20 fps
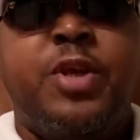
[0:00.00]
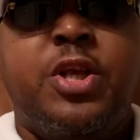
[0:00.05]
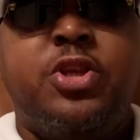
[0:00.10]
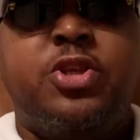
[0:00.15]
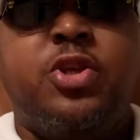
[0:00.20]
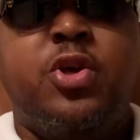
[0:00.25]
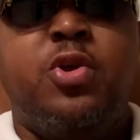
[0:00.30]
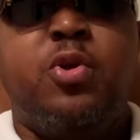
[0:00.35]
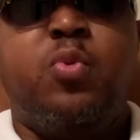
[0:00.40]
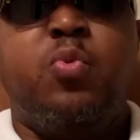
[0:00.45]

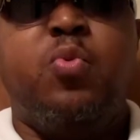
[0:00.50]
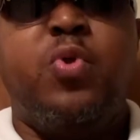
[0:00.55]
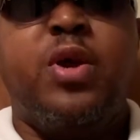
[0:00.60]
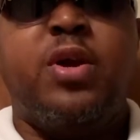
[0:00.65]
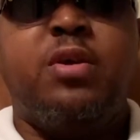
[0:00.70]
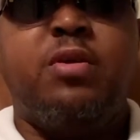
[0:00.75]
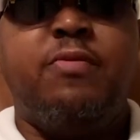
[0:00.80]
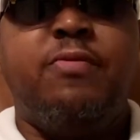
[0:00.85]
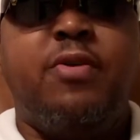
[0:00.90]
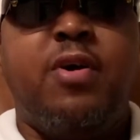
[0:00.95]
So the
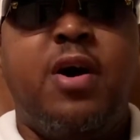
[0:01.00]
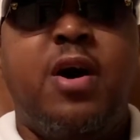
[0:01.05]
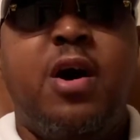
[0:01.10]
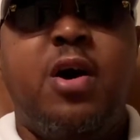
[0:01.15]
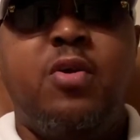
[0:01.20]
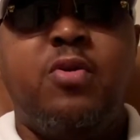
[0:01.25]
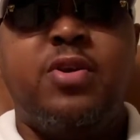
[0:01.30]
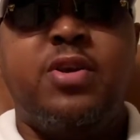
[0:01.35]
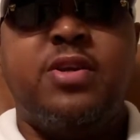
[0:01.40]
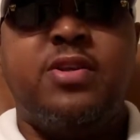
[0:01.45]
record for
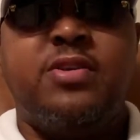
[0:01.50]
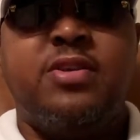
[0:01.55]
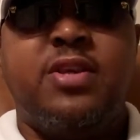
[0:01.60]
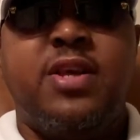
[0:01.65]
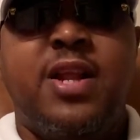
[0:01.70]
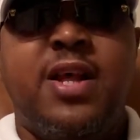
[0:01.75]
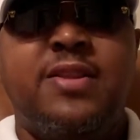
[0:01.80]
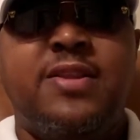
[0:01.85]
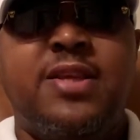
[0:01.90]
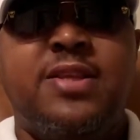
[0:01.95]
August,
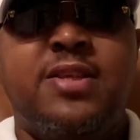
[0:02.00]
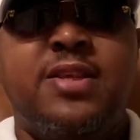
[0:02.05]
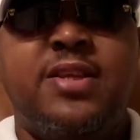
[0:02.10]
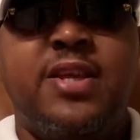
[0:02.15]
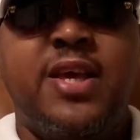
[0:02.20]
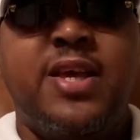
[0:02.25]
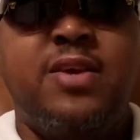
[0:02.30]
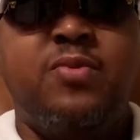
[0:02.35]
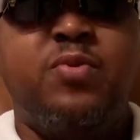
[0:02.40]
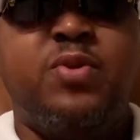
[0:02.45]
and I think
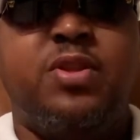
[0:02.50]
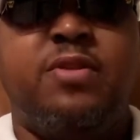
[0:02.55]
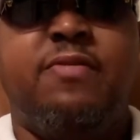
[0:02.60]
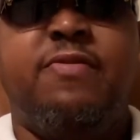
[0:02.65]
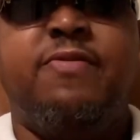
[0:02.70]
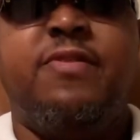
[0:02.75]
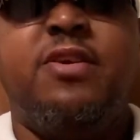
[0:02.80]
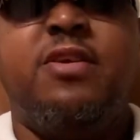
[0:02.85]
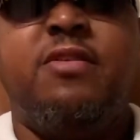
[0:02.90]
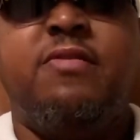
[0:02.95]
today is what, the
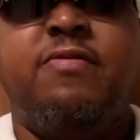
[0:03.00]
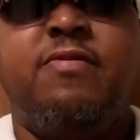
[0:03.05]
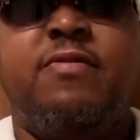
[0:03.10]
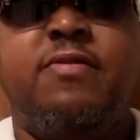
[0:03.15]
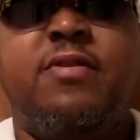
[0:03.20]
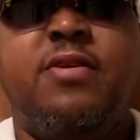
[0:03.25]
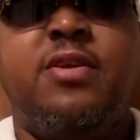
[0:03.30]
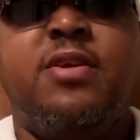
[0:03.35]
5th,